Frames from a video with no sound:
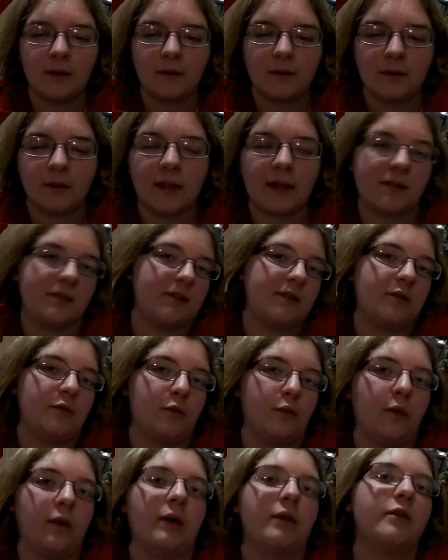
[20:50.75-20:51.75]
That's
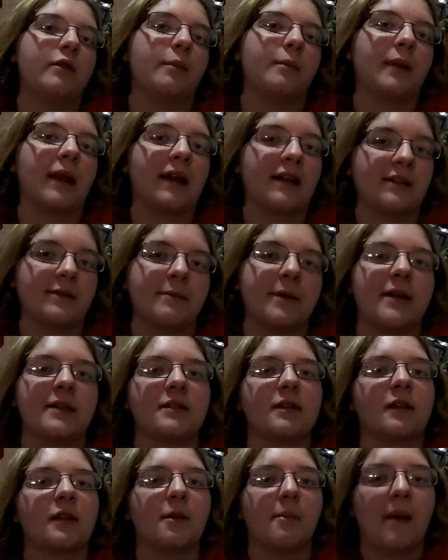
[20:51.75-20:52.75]
what the blank
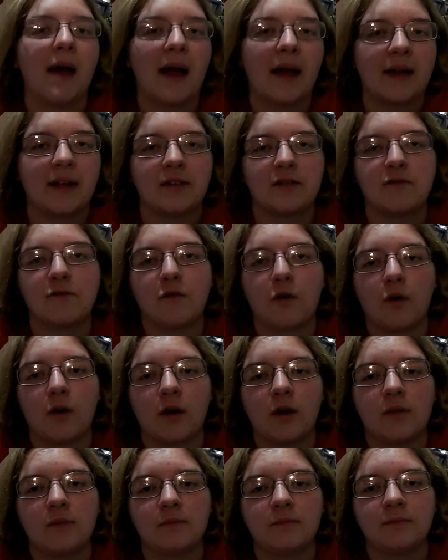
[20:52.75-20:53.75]
space on the back is
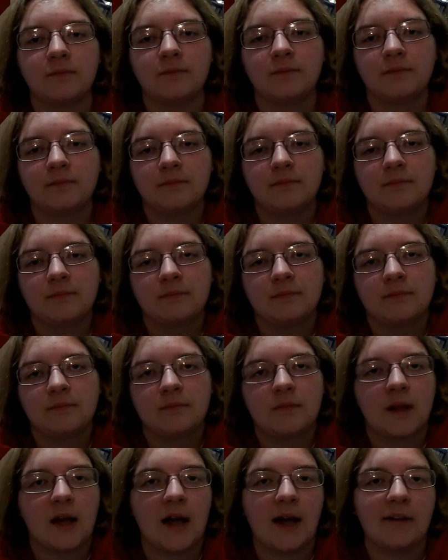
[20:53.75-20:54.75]
for.
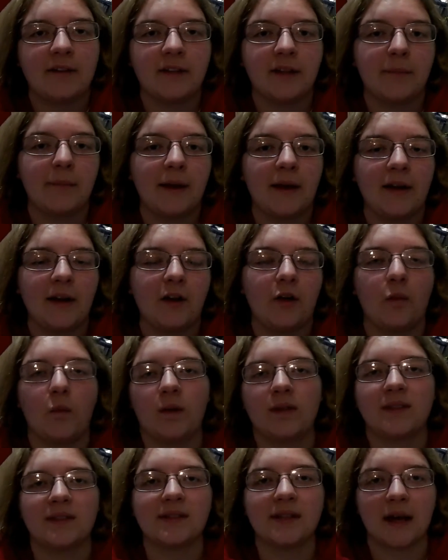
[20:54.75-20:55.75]
I only made it a
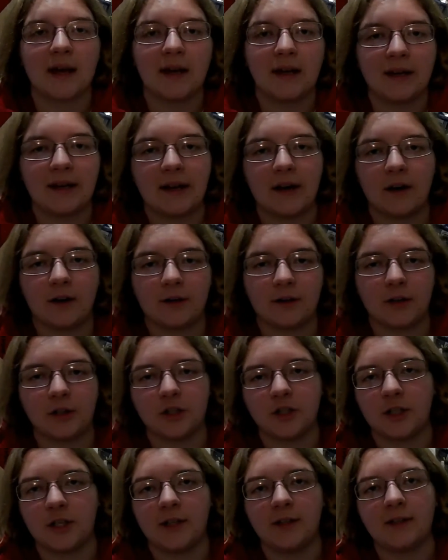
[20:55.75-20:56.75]
one-sided character
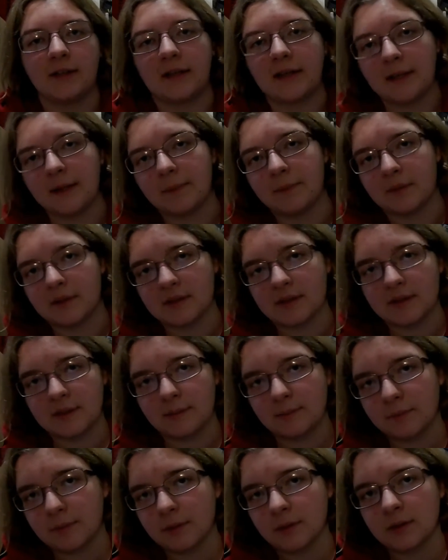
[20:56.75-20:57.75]
sheet to keep it
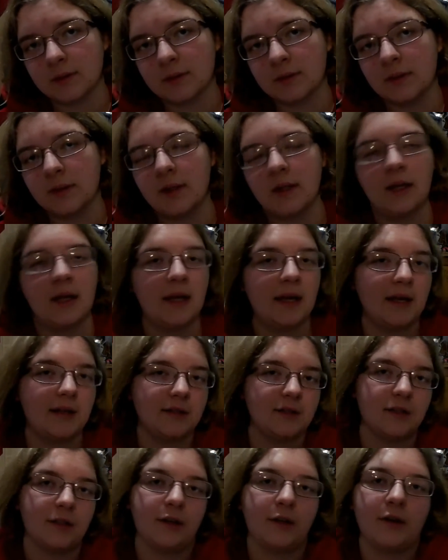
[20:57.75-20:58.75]
simple, and
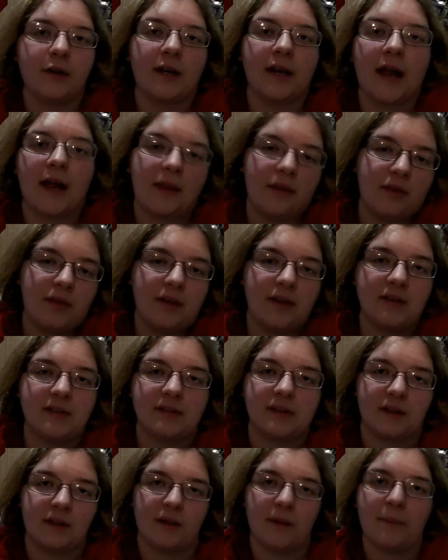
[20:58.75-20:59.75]
so you could add things
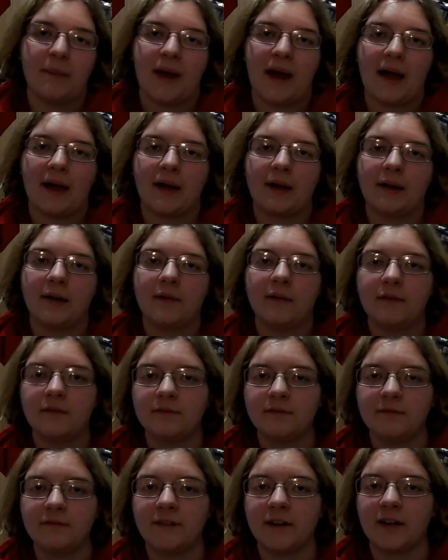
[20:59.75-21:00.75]
on the back
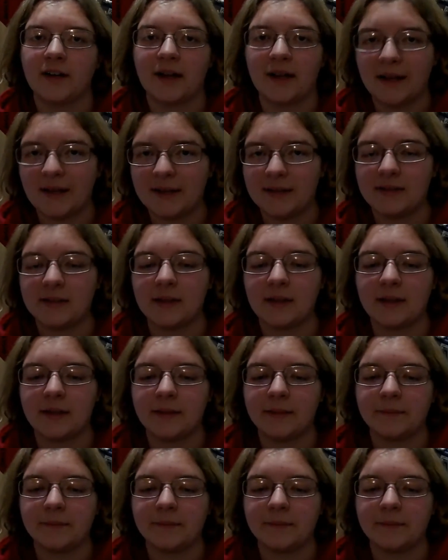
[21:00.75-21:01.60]
very easily.